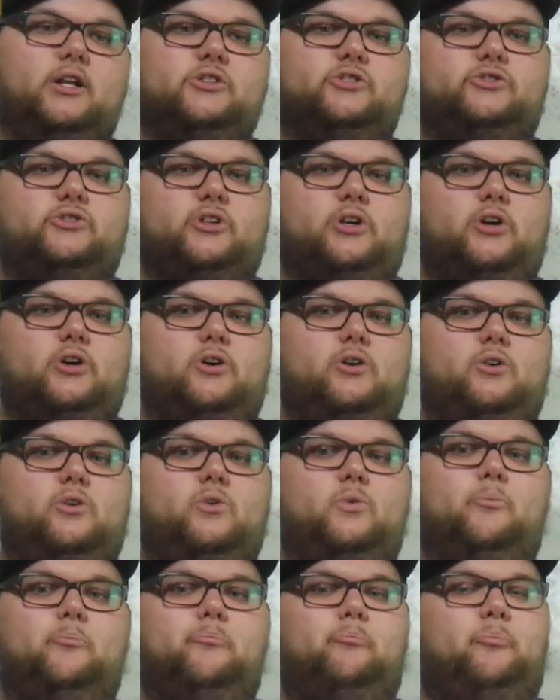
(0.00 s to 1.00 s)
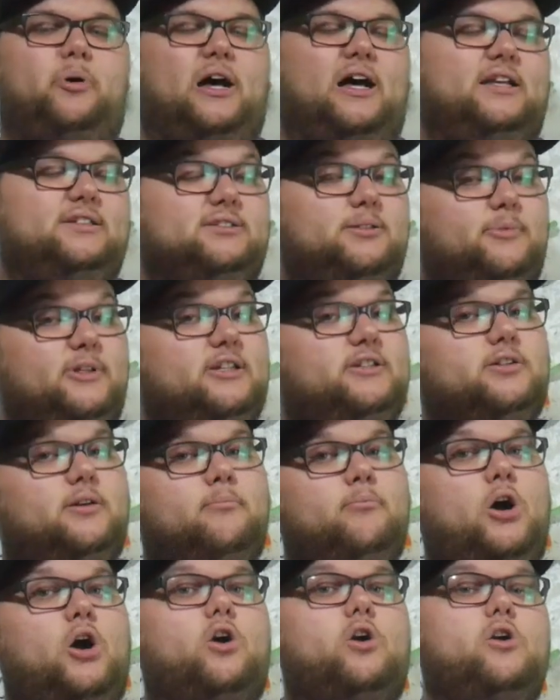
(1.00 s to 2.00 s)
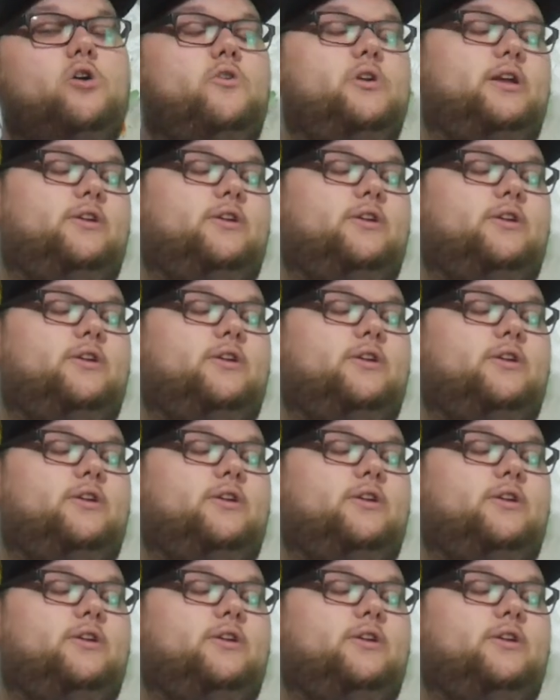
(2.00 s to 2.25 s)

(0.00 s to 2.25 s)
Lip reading: So possibly tomorrow,